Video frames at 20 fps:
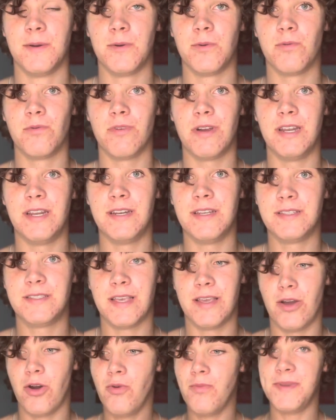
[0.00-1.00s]
Ready to
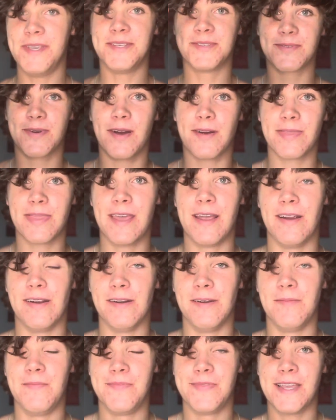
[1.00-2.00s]
say, oh, he's wrong
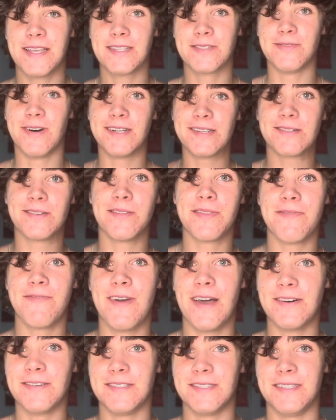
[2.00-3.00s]
there. That's a logical
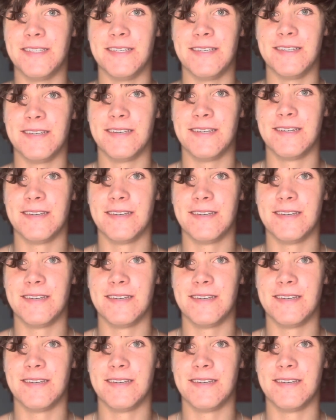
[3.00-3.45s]
fallacy